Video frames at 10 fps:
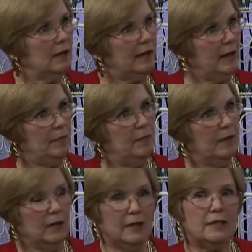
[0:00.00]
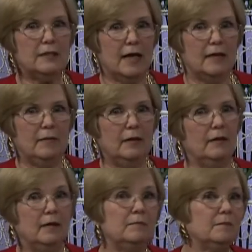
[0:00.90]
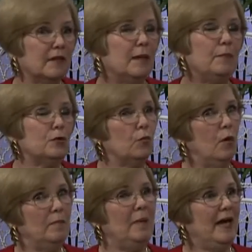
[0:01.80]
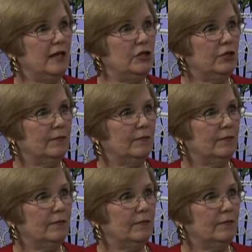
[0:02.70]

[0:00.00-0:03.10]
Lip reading: Capability statement, and keep it to 1 page.